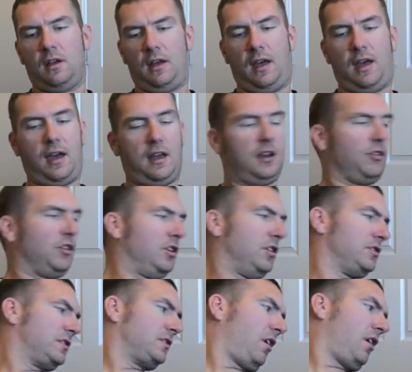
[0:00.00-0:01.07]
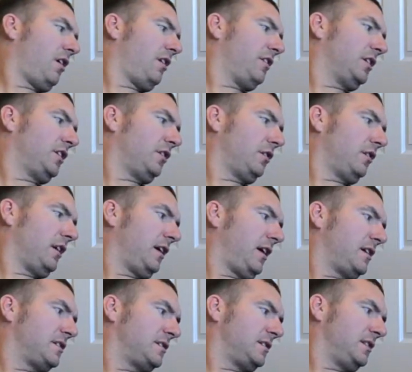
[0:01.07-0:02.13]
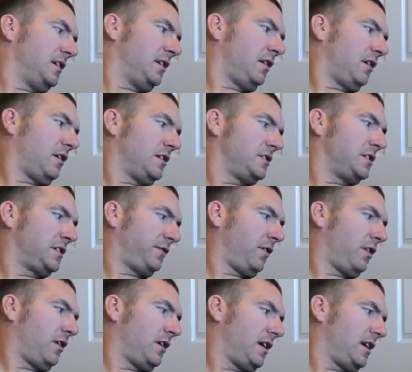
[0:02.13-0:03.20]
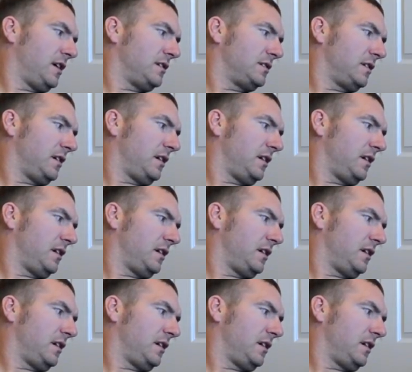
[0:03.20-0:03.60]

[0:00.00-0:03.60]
And it uses all the current SD cards as far as,